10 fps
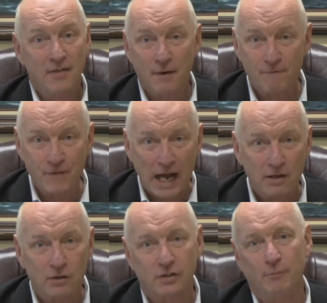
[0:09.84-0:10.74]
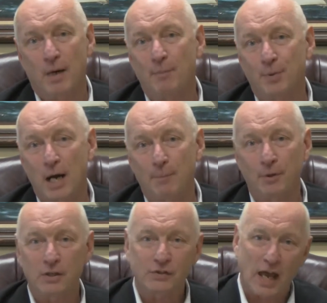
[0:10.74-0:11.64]
the values of my
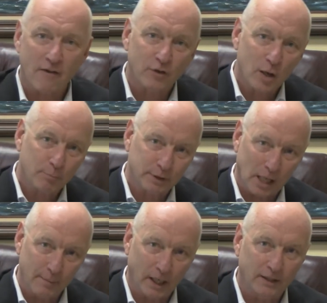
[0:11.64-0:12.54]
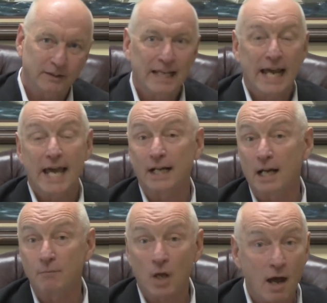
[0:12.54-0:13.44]
properties have plummeted, and
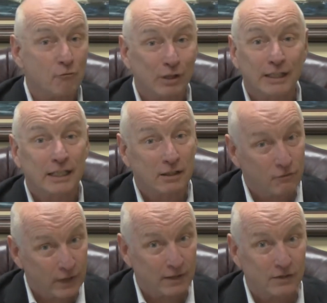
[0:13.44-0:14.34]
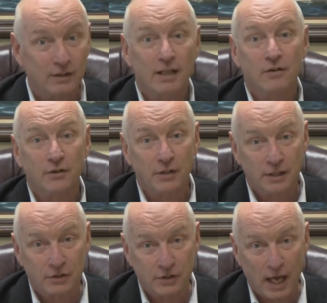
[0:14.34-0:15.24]
I'm not really convinced that the
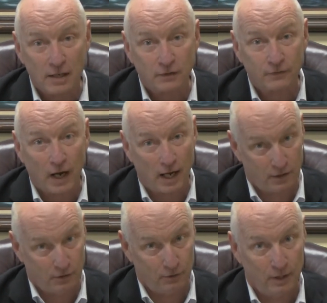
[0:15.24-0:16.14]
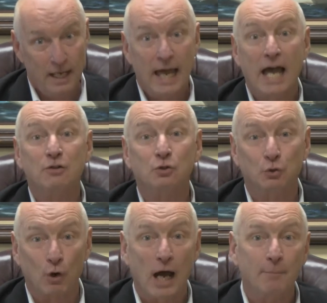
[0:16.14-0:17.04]
assessed value has
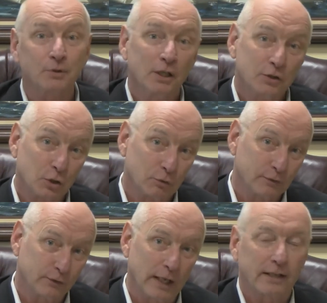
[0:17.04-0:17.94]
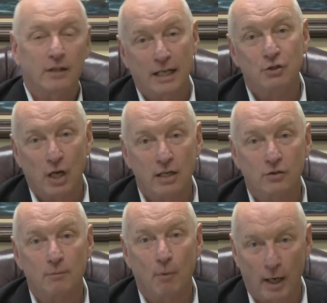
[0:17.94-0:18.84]
dropped to reflect that change
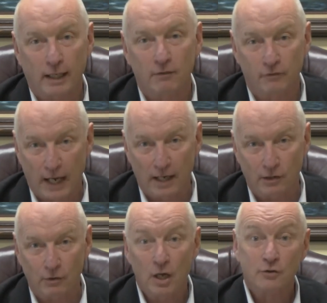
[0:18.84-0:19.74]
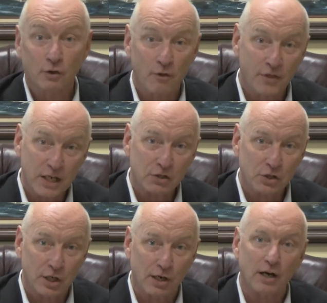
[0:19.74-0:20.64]
in market value. So this
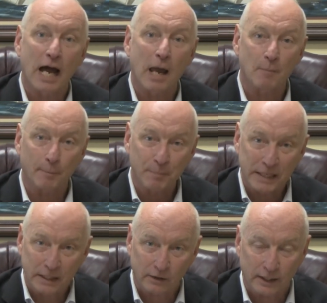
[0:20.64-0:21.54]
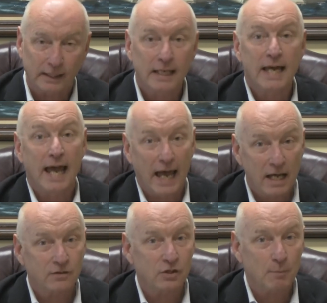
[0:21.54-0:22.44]
year, I am appealing,
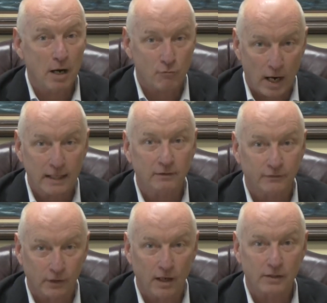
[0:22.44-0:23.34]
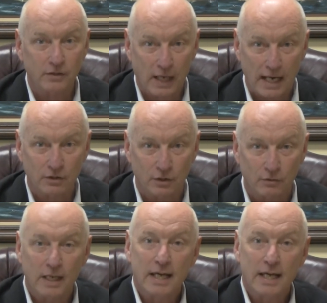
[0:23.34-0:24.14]
as is my right in Florida statute,